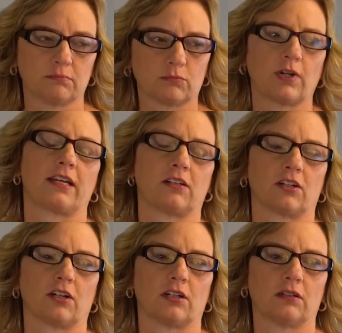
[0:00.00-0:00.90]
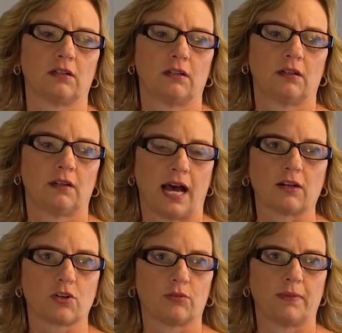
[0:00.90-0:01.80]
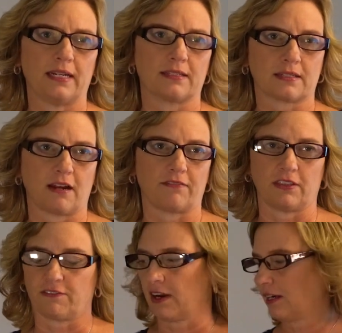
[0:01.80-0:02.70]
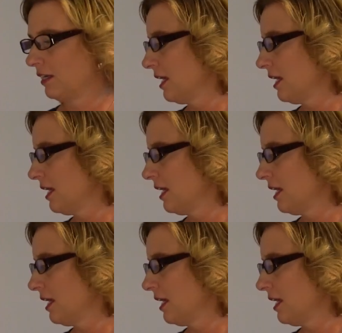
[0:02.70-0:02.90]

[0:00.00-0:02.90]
regular household maintenance stuff in the front.